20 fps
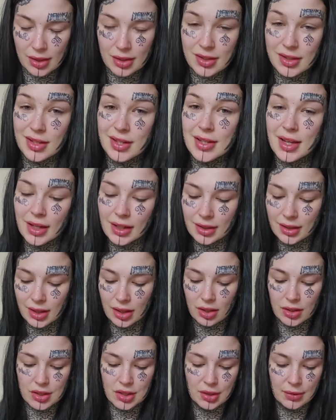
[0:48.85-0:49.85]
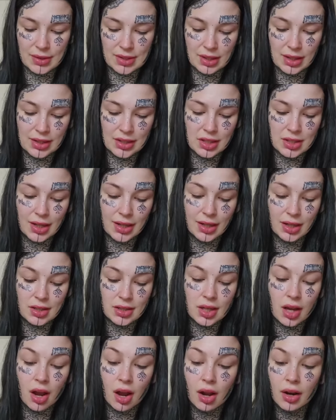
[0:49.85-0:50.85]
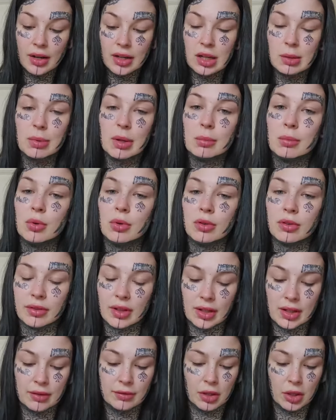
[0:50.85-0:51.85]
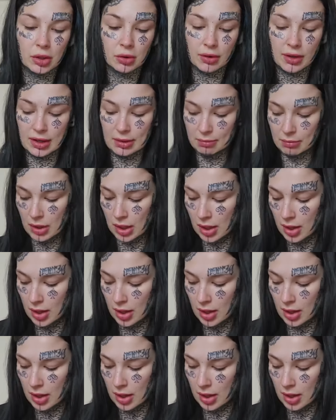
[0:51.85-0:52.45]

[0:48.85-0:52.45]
so the second thing I do is I actually take a tiny bit more of that Nivea cream,